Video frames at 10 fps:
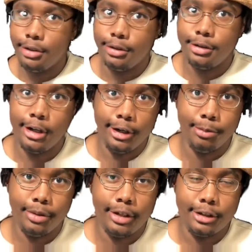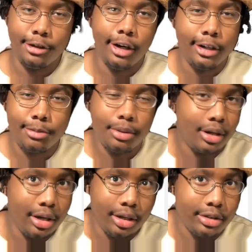trying to plagiarize
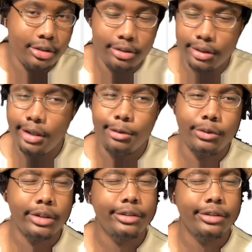Picasso, like what?